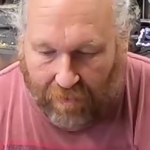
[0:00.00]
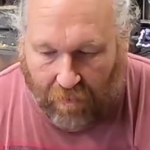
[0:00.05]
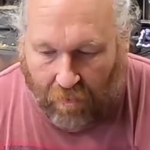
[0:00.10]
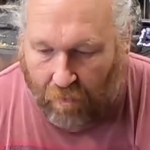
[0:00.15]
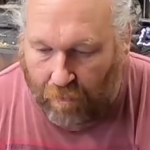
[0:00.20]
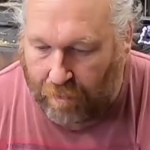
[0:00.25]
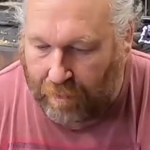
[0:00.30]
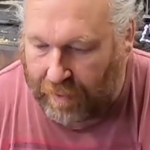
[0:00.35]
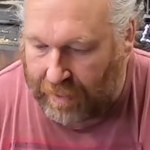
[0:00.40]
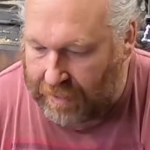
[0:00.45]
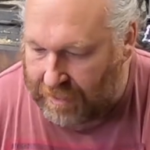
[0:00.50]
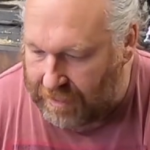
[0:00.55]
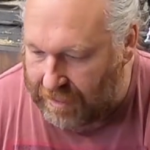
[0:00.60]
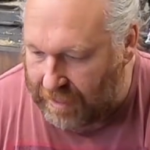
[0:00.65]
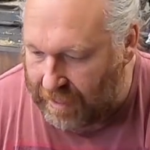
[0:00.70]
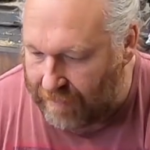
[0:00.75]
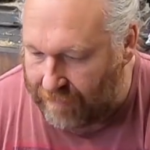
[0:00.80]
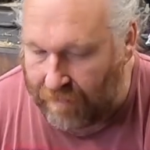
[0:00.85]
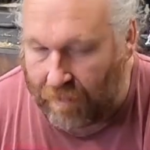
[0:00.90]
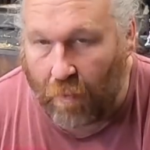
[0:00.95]
all pieced
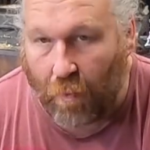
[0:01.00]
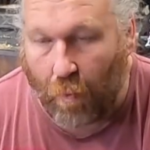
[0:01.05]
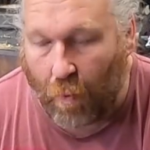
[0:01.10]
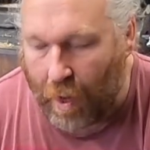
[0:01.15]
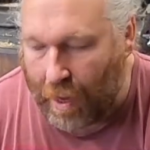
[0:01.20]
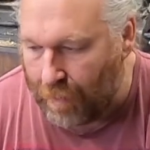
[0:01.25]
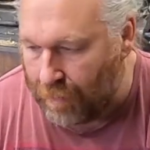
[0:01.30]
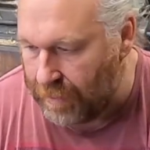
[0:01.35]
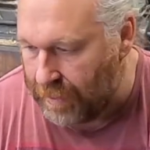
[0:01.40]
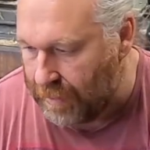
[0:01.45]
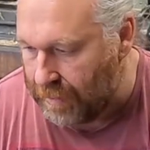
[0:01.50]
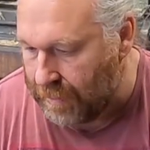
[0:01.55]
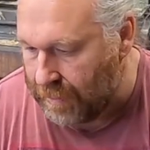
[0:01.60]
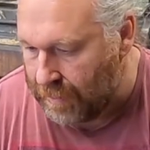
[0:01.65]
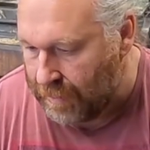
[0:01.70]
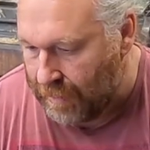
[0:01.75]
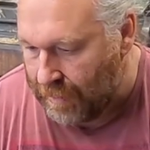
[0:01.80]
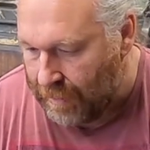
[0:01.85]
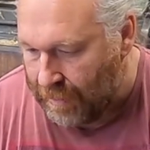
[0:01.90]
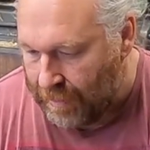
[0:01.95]
together and welded.
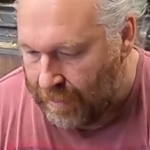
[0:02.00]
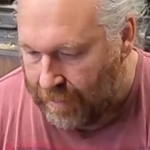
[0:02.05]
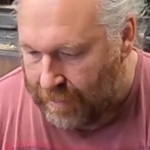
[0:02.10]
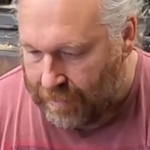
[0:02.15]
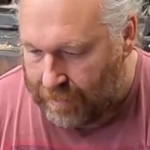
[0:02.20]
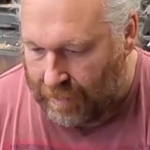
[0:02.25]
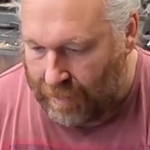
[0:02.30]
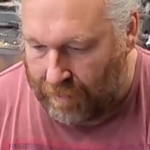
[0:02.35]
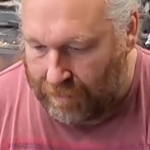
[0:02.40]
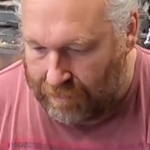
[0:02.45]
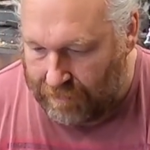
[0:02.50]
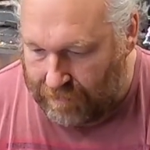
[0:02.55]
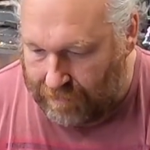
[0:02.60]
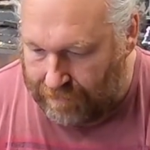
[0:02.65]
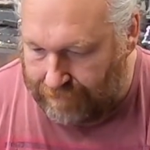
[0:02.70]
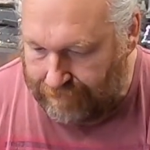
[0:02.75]
So